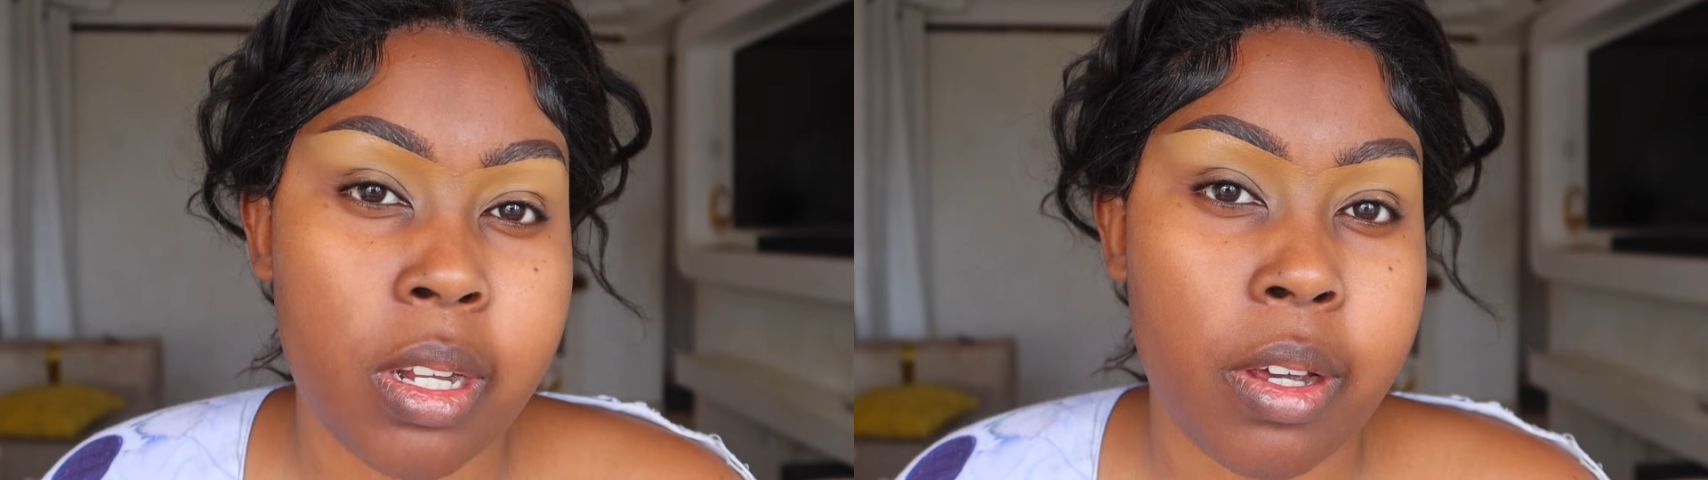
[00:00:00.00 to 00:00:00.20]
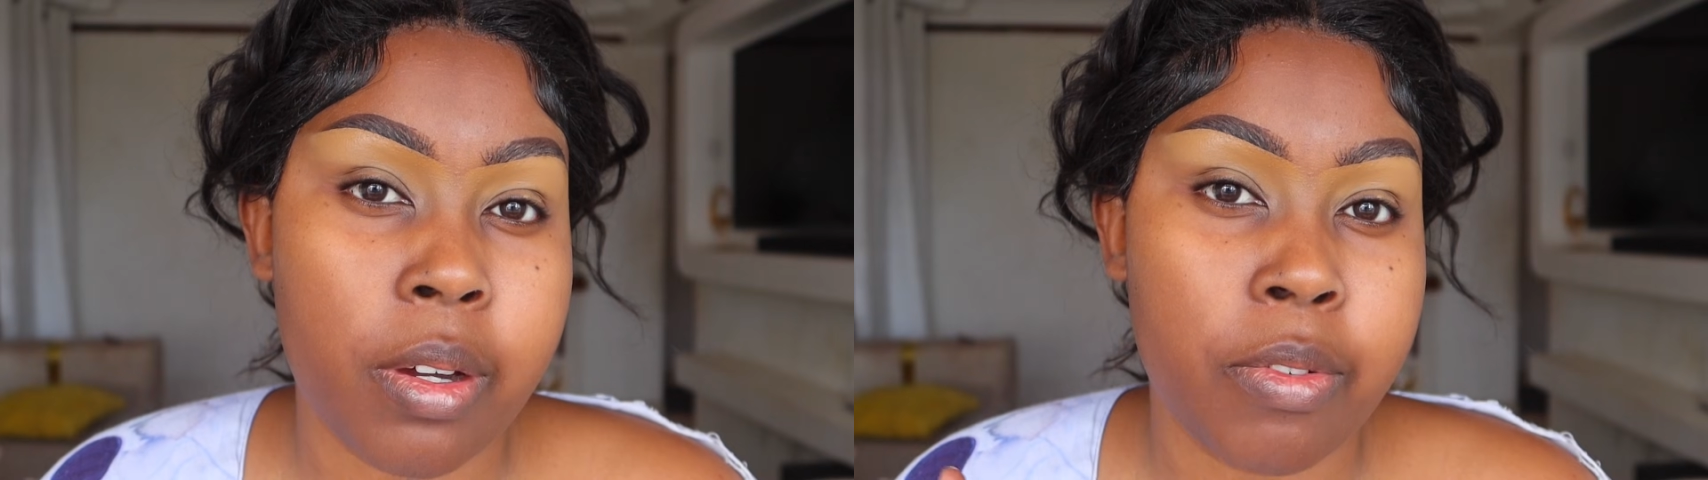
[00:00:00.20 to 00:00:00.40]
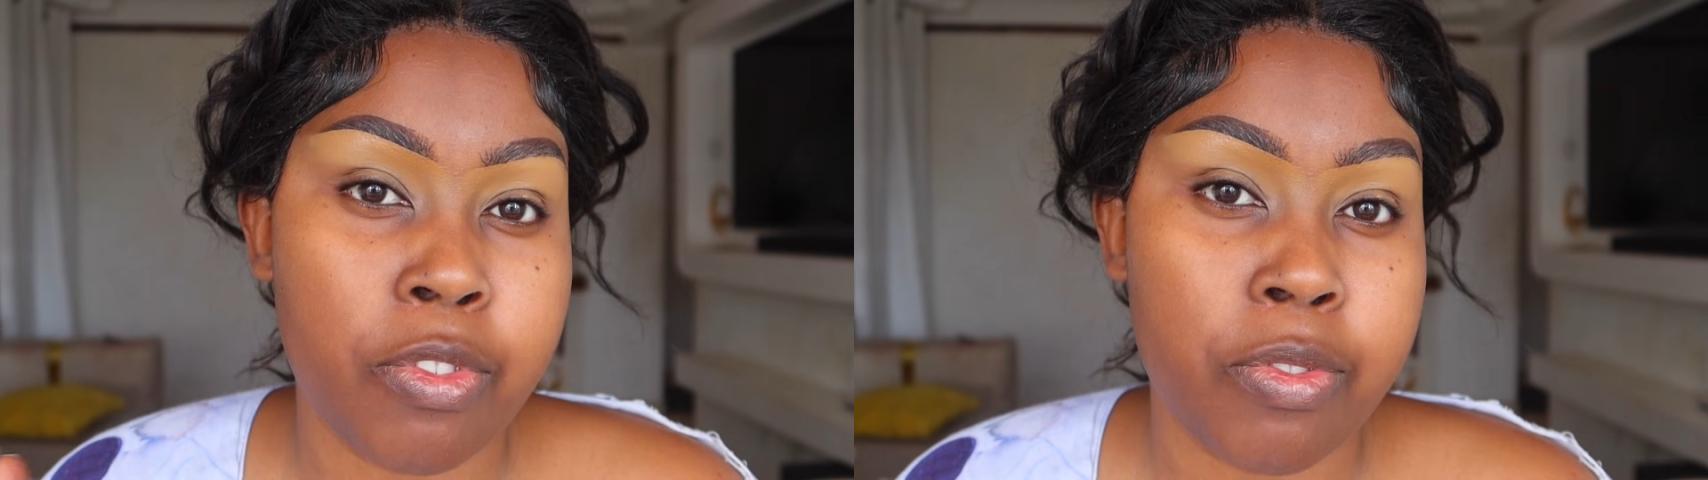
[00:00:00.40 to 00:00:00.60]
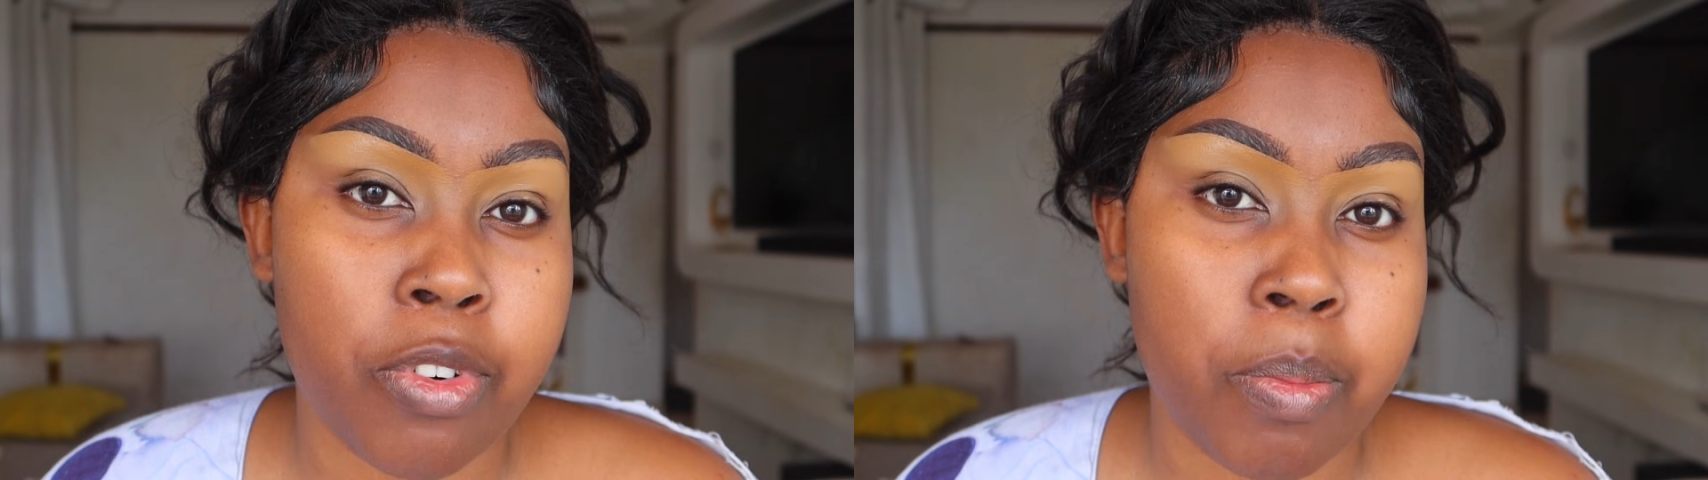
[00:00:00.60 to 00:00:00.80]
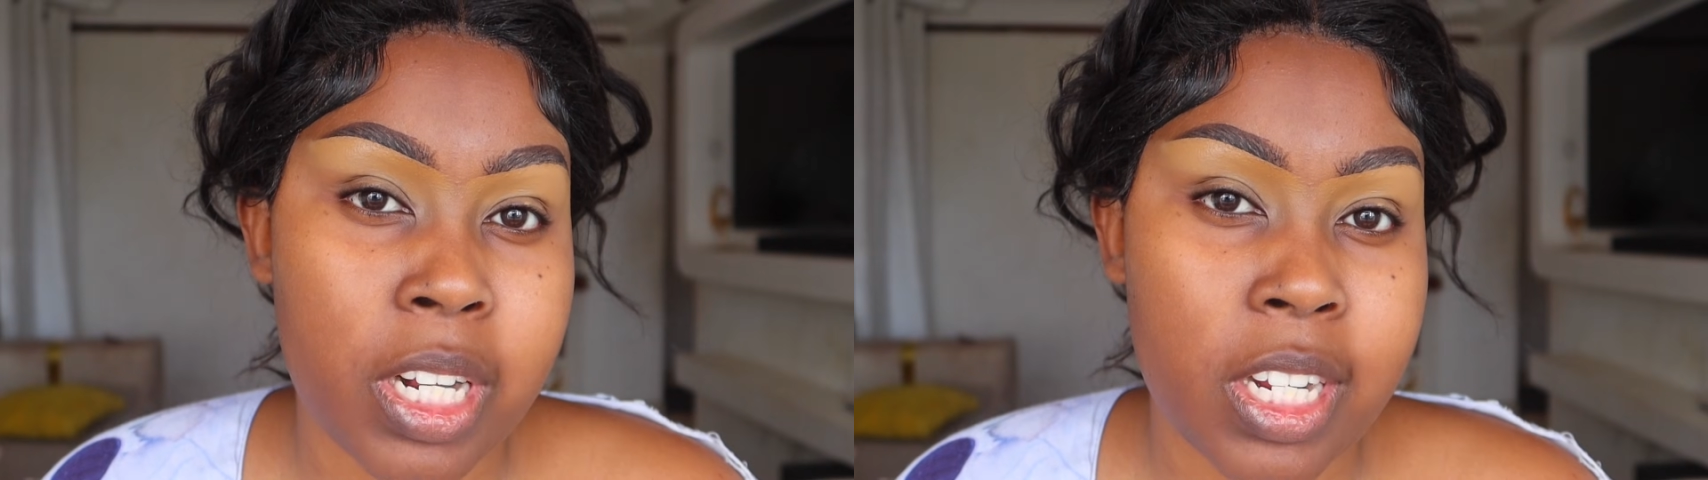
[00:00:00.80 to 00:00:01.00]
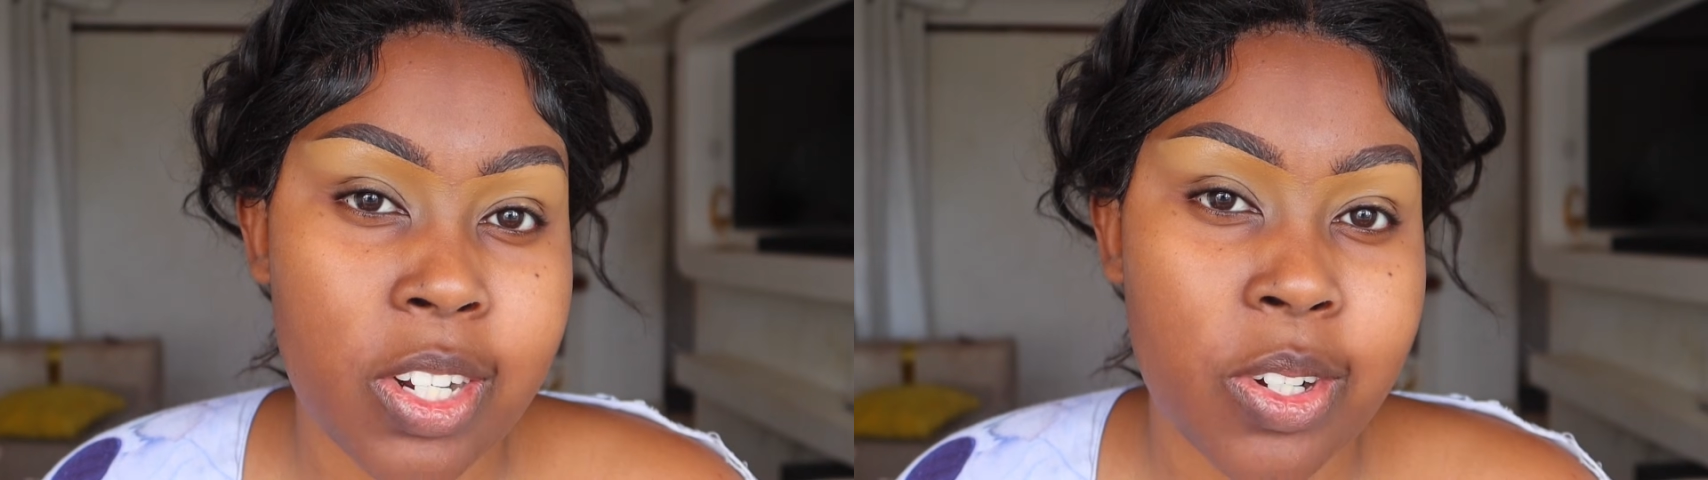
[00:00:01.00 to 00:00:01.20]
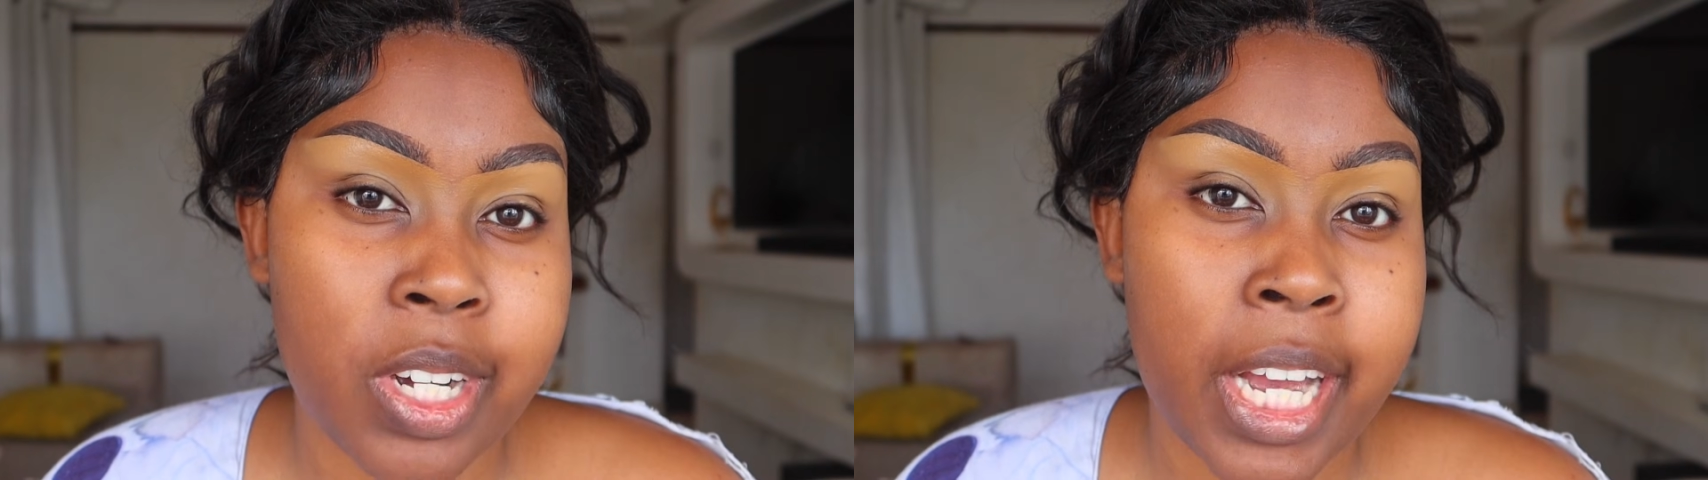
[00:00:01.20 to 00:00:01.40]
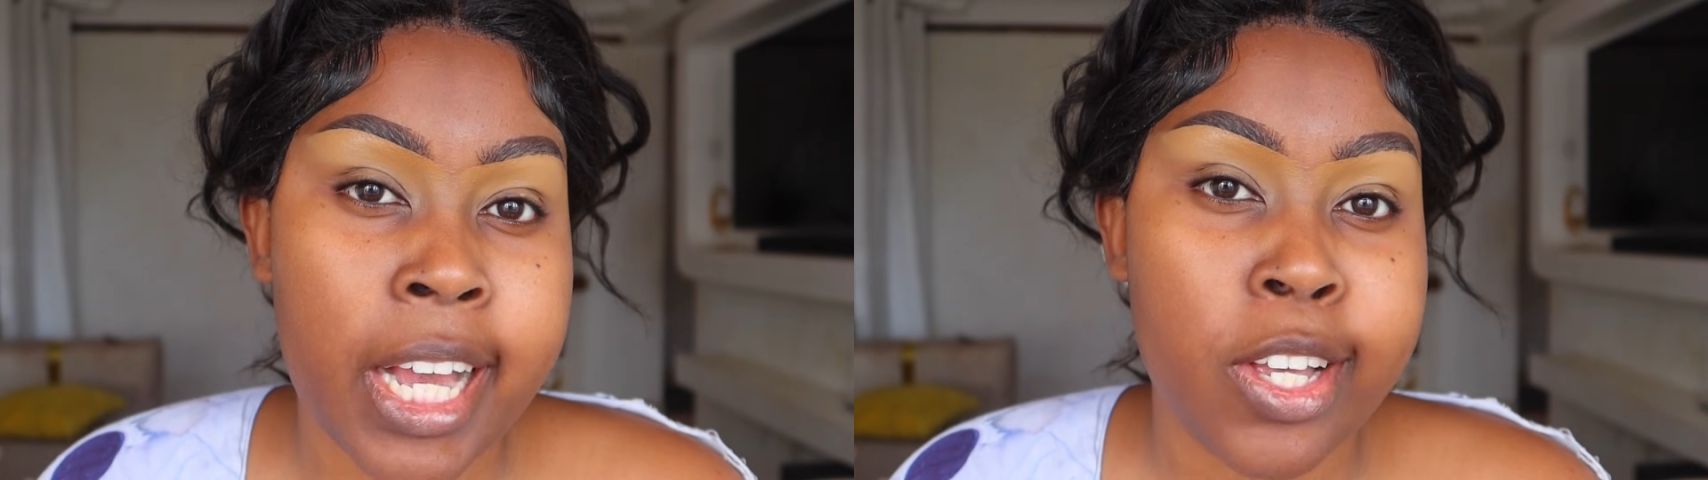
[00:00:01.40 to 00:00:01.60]
from my
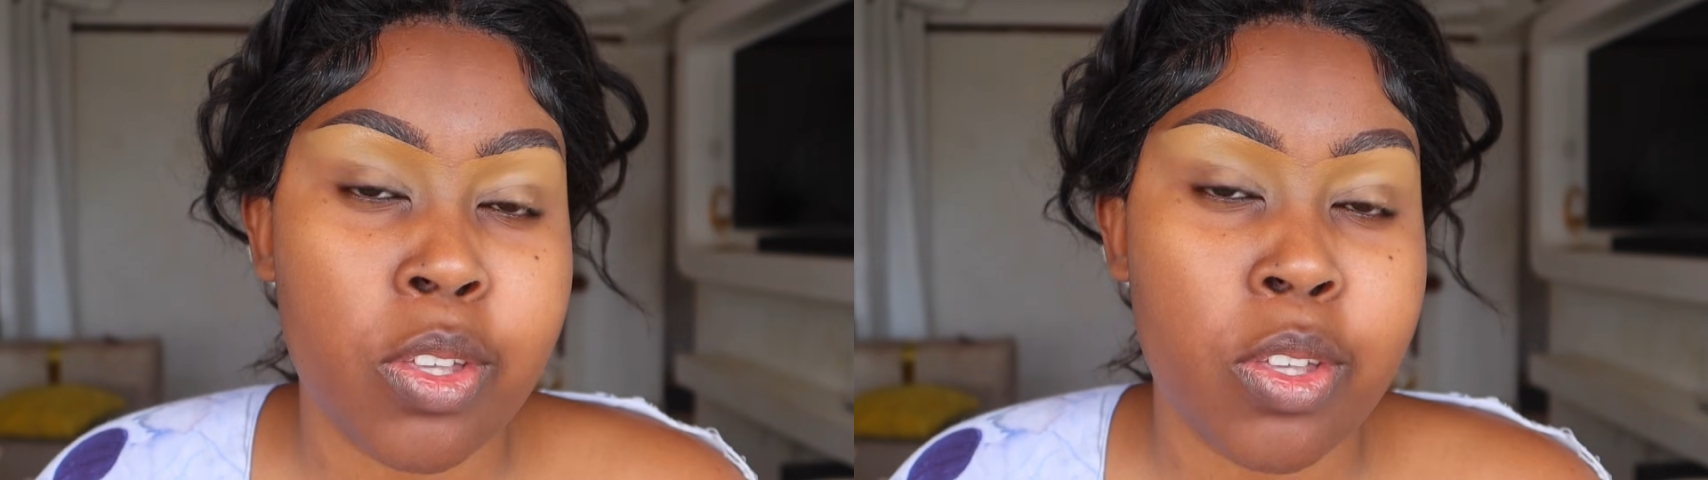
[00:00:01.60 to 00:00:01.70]
TikTok.